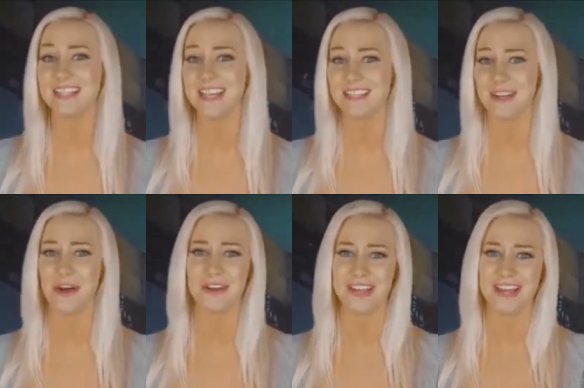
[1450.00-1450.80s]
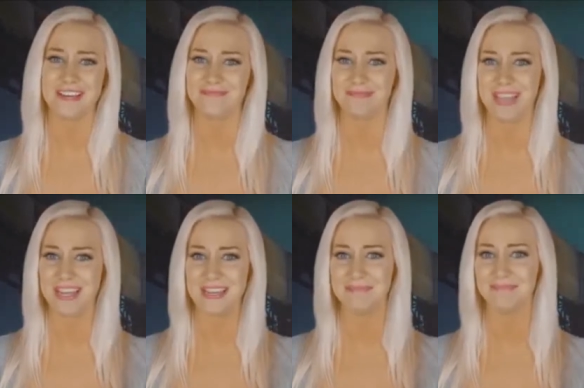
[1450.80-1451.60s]
Dance has an online
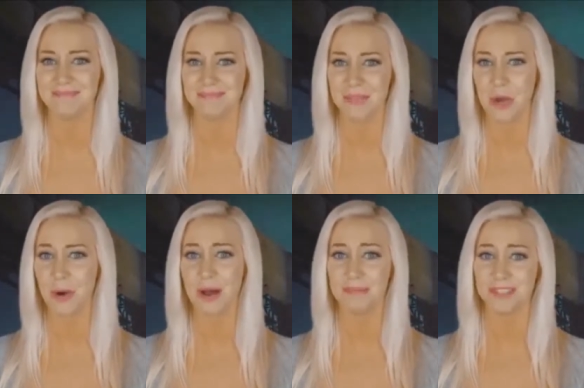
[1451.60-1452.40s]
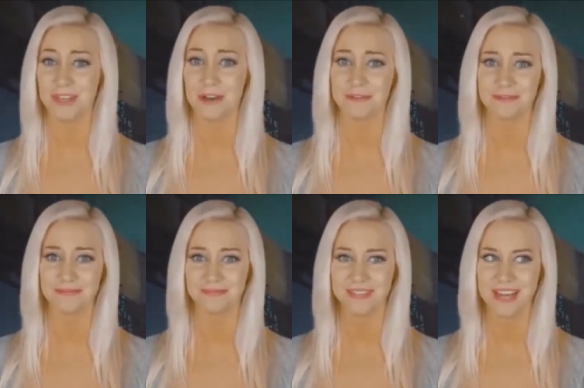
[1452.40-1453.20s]
thingy. Co-op stuff,
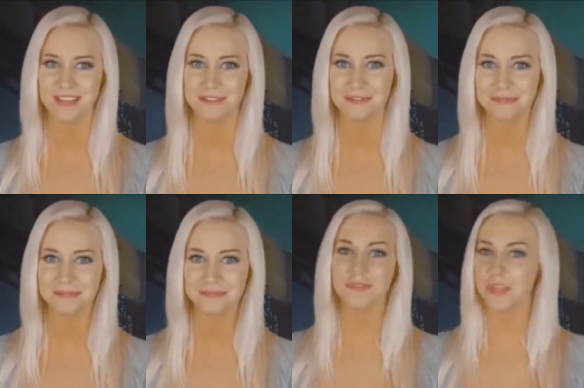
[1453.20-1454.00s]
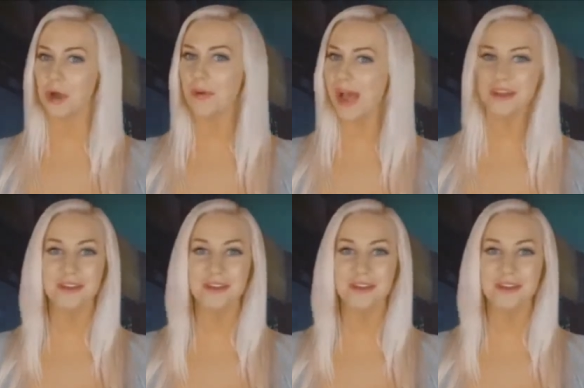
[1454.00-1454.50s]
kind of. So,